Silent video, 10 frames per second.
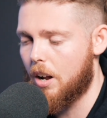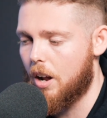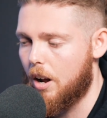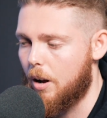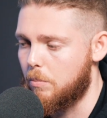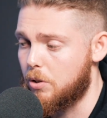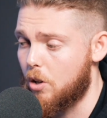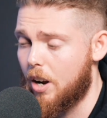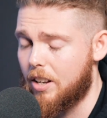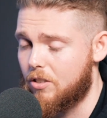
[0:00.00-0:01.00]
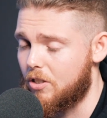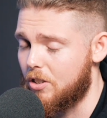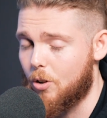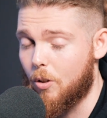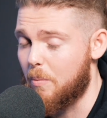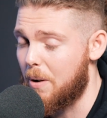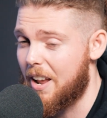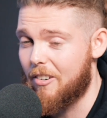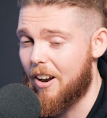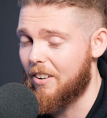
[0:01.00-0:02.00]
started just on the
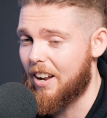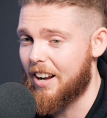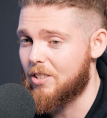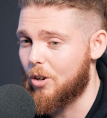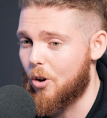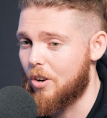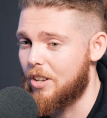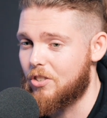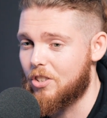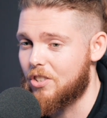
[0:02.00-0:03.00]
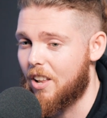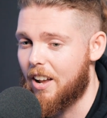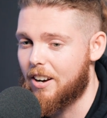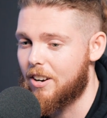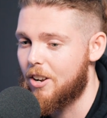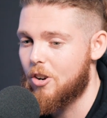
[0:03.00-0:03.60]
playground, I guess, at college, just like